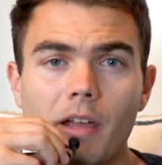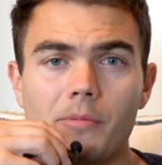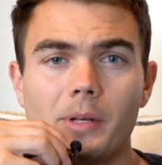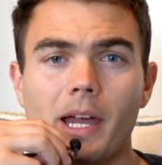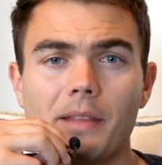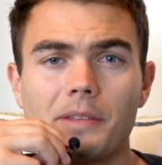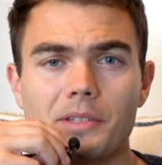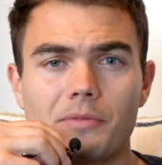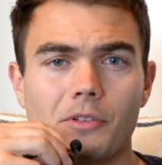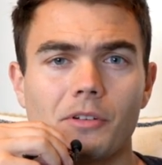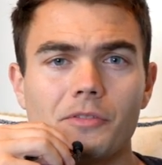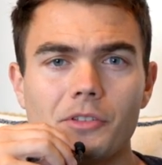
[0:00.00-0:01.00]
that I've been at this
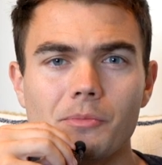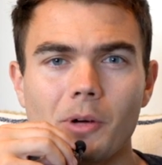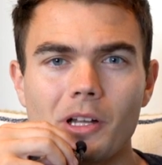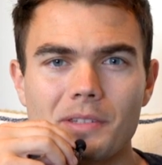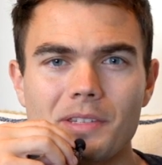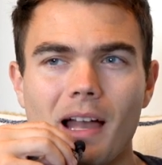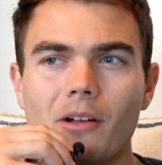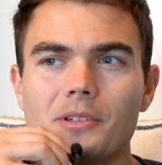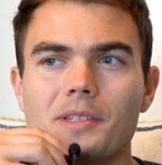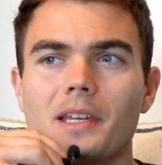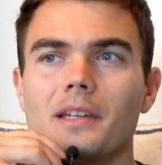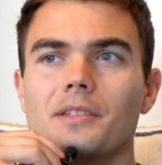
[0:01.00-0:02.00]
for a few months, I
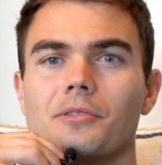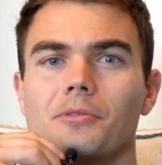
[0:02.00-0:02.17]
would say it's a